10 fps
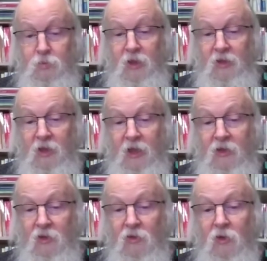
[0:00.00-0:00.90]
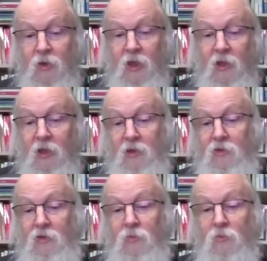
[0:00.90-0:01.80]
indicators looking at
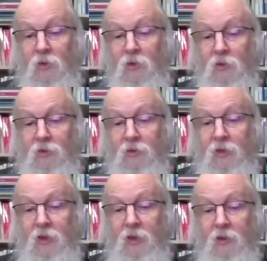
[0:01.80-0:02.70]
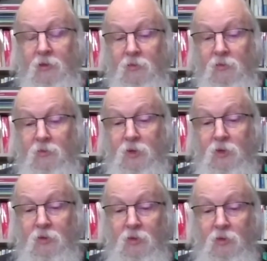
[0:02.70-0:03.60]
the
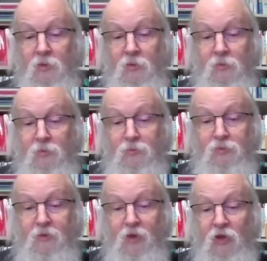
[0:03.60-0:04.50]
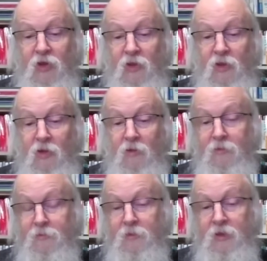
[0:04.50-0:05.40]
provision
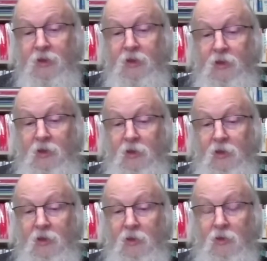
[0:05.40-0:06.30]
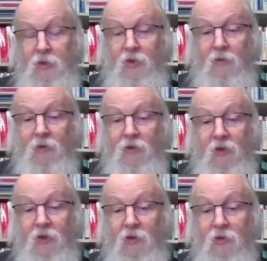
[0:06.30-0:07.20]
of uh,
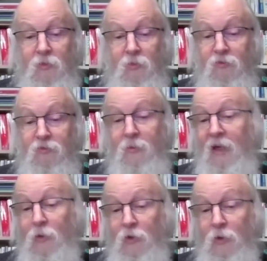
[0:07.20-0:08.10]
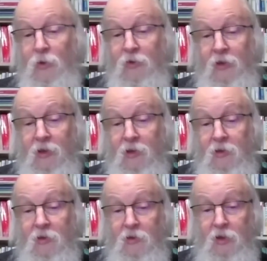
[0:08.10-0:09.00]
services from outsourcing
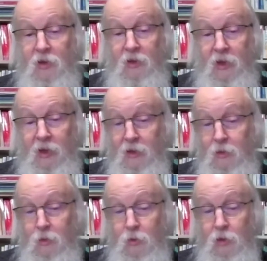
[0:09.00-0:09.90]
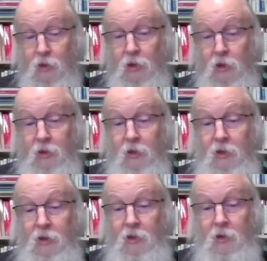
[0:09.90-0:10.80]
and in the cloud.
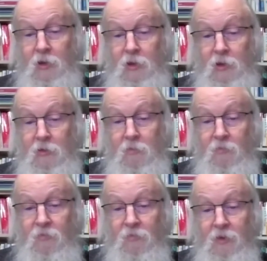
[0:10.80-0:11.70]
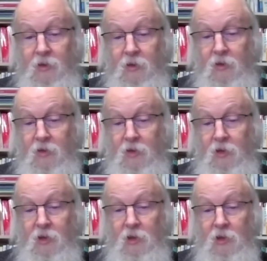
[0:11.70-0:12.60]
Uh,
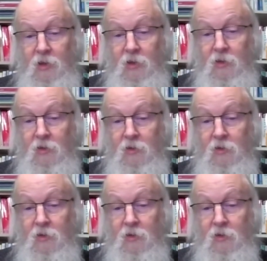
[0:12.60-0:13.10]
the